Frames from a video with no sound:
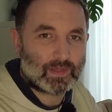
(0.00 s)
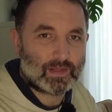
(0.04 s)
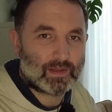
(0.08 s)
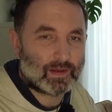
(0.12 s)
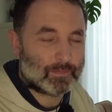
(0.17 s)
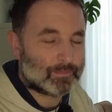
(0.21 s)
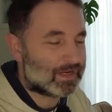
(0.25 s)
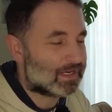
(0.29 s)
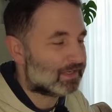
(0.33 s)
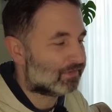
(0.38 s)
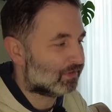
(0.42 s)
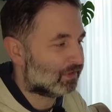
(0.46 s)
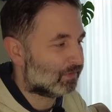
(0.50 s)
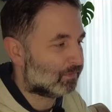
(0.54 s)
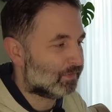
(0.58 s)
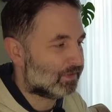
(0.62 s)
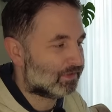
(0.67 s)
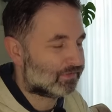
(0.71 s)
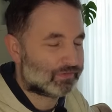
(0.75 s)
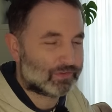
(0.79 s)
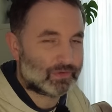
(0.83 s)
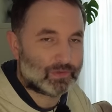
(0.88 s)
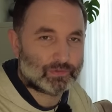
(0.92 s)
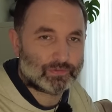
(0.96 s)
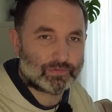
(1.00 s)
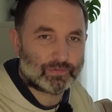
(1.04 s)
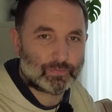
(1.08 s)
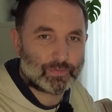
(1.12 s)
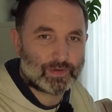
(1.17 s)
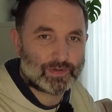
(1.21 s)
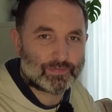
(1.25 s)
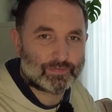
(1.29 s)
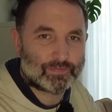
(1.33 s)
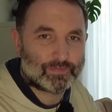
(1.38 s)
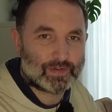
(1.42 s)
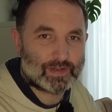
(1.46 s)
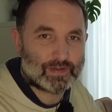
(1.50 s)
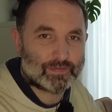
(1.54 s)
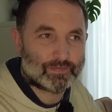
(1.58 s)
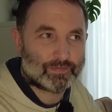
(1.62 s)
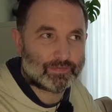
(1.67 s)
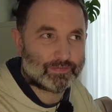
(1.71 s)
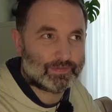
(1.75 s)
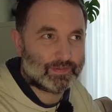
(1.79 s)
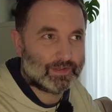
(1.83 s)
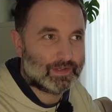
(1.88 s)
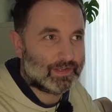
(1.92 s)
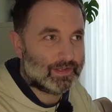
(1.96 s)
amazing results
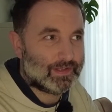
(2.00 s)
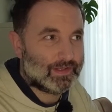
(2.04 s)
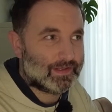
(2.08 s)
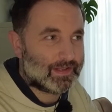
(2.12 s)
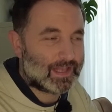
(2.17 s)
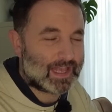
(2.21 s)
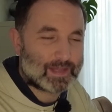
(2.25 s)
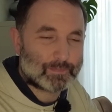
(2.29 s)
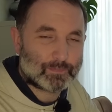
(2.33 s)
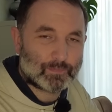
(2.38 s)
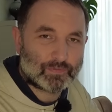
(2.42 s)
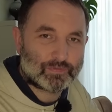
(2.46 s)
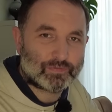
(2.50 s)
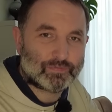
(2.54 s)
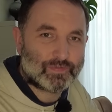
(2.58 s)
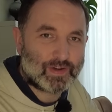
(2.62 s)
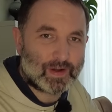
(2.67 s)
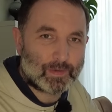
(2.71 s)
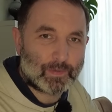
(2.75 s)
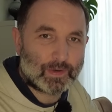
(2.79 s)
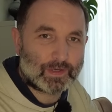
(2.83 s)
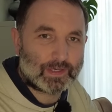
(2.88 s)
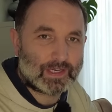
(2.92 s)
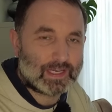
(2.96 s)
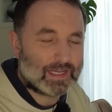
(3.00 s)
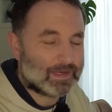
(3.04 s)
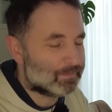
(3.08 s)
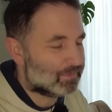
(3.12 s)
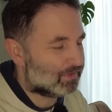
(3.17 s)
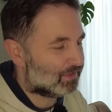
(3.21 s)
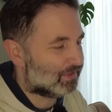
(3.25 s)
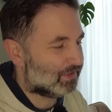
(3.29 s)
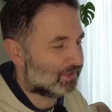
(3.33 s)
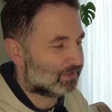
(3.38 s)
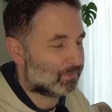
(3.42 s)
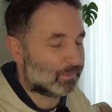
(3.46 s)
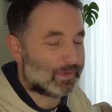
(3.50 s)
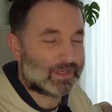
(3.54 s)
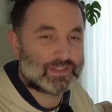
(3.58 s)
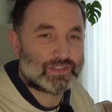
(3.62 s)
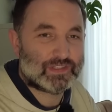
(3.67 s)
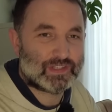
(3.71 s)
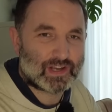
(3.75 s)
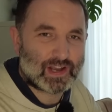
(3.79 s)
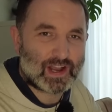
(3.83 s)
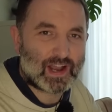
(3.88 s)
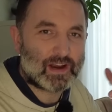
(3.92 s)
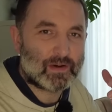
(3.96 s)
with atmospheric images,
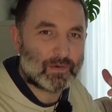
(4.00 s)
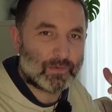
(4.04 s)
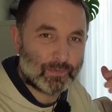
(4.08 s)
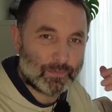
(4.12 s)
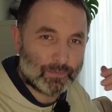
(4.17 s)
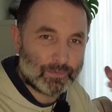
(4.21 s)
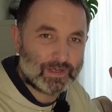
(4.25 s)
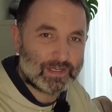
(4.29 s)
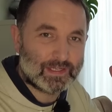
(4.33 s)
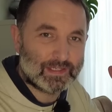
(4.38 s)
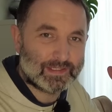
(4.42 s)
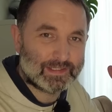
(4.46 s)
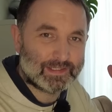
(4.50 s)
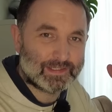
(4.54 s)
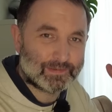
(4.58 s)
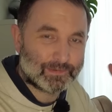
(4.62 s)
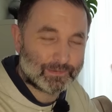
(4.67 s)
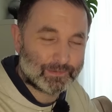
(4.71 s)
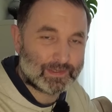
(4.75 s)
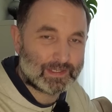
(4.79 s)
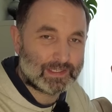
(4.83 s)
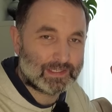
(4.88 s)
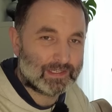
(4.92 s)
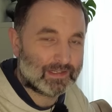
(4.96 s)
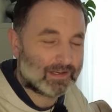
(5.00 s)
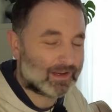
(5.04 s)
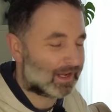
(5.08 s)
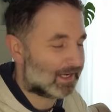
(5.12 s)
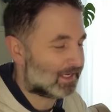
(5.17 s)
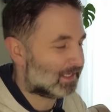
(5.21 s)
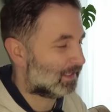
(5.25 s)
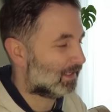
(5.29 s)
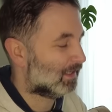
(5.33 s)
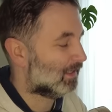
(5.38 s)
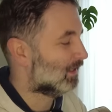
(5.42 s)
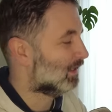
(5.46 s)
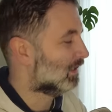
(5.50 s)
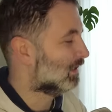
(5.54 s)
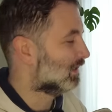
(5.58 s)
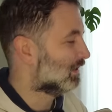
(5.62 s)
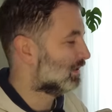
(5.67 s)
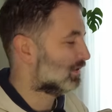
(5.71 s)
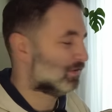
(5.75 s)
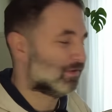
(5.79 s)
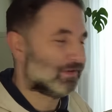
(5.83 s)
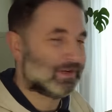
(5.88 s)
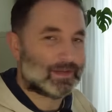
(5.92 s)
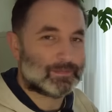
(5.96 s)
which I really, really like.
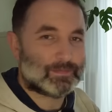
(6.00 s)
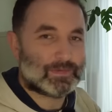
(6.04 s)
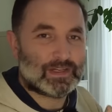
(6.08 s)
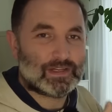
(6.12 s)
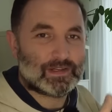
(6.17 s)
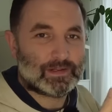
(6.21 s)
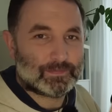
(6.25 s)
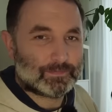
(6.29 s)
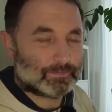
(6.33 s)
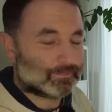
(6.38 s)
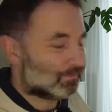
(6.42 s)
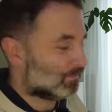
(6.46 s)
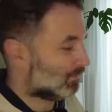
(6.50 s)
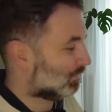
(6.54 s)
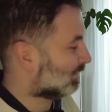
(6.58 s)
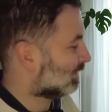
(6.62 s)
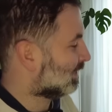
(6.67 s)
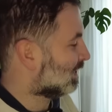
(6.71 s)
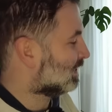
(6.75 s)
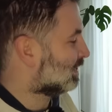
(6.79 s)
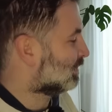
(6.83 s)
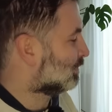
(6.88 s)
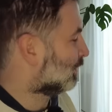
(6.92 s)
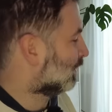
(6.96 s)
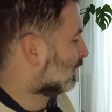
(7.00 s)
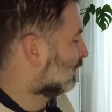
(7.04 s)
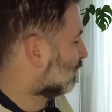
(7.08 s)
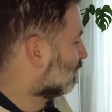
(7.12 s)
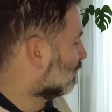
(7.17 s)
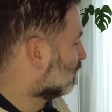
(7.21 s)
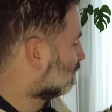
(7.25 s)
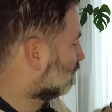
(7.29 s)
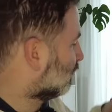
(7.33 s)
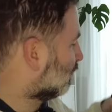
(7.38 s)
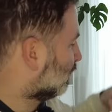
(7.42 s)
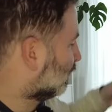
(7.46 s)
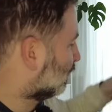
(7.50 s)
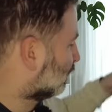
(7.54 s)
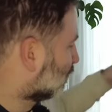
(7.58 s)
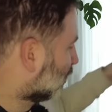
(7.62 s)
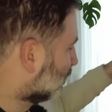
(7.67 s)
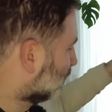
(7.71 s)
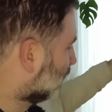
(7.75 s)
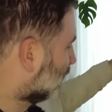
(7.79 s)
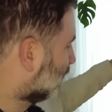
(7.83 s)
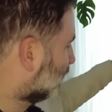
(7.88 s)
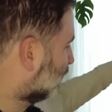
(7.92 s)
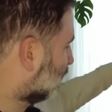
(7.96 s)
So let me take you along on a
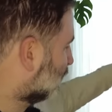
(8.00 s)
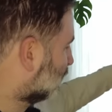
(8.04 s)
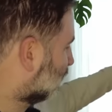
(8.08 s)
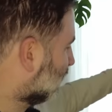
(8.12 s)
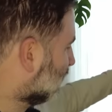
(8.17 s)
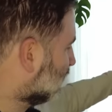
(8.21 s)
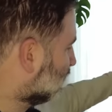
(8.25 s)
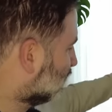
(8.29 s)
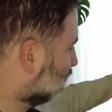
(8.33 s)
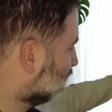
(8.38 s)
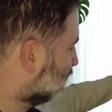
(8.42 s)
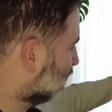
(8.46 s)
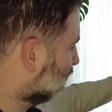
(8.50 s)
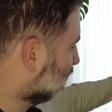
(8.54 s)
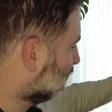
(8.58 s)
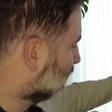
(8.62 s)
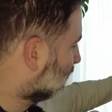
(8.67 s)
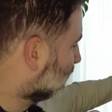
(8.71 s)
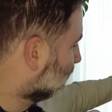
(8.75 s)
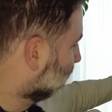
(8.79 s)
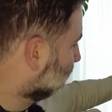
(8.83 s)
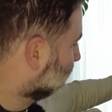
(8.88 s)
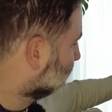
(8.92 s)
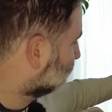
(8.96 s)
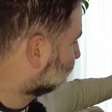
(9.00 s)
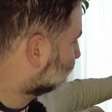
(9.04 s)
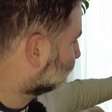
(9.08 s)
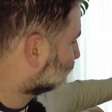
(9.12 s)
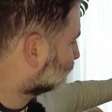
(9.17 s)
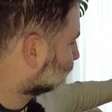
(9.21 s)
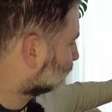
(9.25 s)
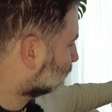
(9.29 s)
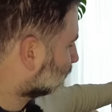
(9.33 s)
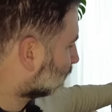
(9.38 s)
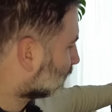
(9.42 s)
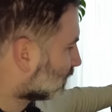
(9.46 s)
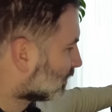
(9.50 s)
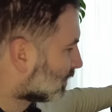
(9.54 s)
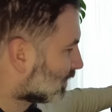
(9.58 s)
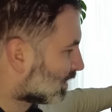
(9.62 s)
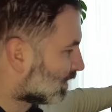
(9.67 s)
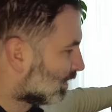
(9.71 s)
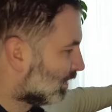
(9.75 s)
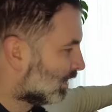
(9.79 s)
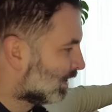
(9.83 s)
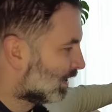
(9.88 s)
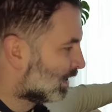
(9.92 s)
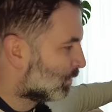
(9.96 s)
couple of occasions here
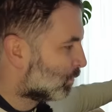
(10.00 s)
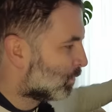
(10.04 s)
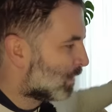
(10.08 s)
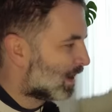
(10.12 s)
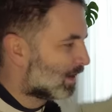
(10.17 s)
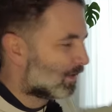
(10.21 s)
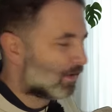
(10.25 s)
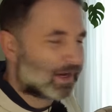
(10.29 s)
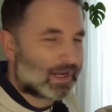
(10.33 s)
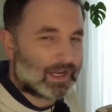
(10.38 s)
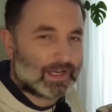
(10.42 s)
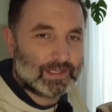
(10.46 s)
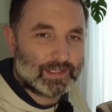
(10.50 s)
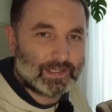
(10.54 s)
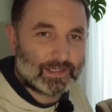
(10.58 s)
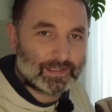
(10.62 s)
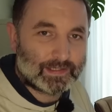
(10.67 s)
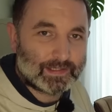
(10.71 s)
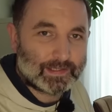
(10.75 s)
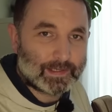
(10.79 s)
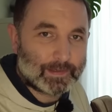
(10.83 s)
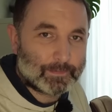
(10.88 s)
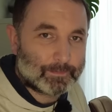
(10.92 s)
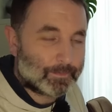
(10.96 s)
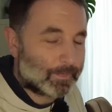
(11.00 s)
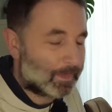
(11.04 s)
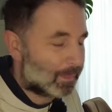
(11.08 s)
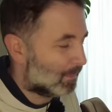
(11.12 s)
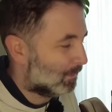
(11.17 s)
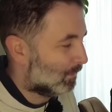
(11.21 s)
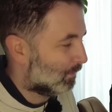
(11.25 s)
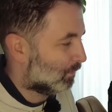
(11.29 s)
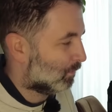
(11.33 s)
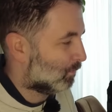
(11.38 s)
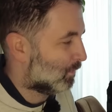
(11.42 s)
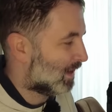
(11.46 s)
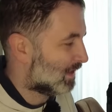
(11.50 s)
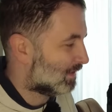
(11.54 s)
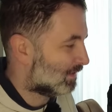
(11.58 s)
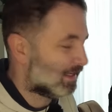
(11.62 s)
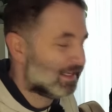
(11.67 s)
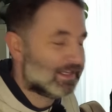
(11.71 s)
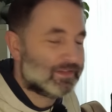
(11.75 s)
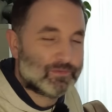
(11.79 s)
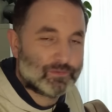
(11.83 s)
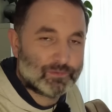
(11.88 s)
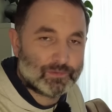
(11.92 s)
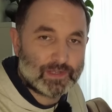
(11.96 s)
where I went
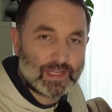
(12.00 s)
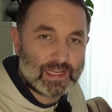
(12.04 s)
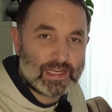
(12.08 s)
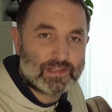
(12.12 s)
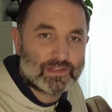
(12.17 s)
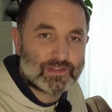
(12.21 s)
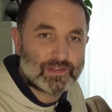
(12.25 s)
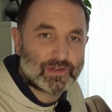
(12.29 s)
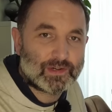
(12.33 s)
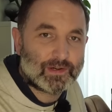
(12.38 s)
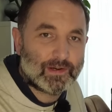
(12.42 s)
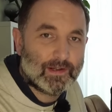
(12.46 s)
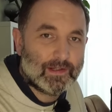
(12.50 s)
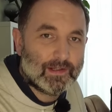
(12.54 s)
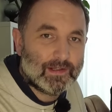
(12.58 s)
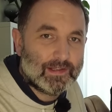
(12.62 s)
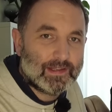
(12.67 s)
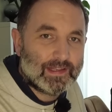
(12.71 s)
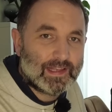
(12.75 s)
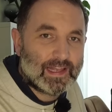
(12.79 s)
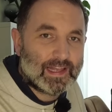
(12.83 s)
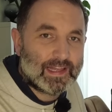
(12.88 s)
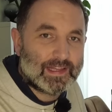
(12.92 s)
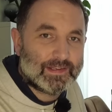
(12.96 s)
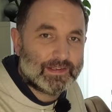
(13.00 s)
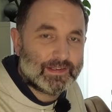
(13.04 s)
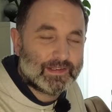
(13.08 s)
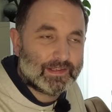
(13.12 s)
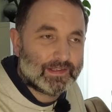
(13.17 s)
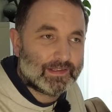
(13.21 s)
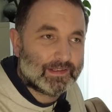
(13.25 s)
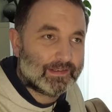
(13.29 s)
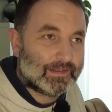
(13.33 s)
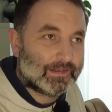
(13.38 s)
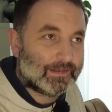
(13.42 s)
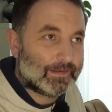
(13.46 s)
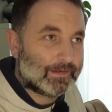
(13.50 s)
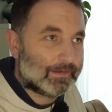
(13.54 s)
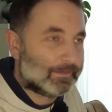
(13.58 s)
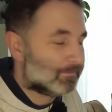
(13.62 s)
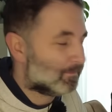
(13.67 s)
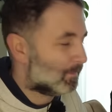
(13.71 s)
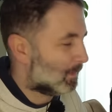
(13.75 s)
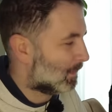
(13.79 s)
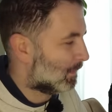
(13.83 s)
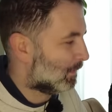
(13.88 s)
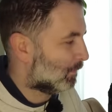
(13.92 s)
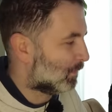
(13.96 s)
into nature and
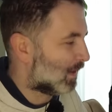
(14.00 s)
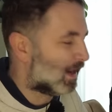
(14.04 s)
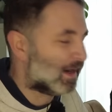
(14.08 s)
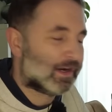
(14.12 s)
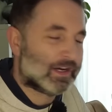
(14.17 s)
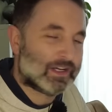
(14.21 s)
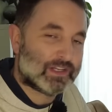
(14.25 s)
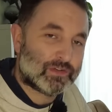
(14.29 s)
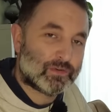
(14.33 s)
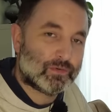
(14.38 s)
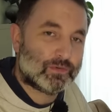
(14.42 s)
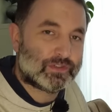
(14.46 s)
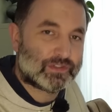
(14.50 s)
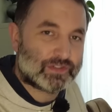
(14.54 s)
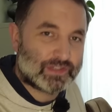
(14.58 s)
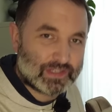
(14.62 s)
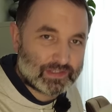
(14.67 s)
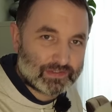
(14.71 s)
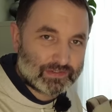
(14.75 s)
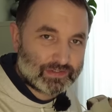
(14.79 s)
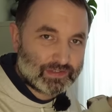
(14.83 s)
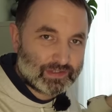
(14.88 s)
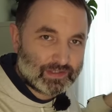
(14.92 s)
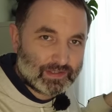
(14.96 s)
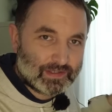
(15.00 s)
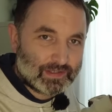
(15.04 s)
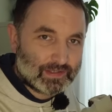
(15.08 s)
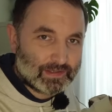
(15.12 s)
where I used this